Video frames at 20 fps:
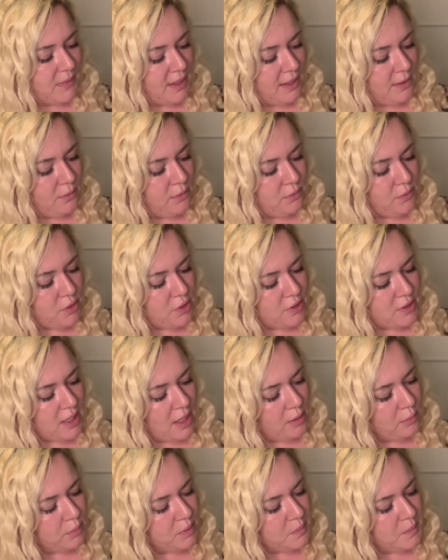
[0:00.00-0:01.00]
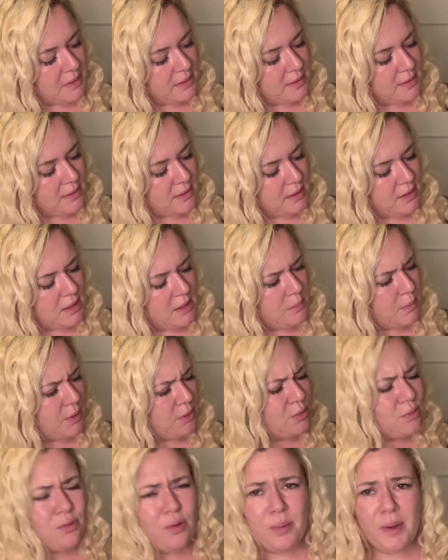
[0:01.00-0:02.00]
even if it just helps me sleep, I
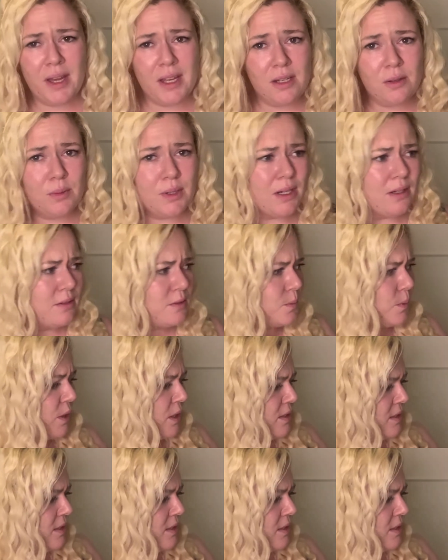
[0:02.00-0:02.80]
don't know about anyone else, but I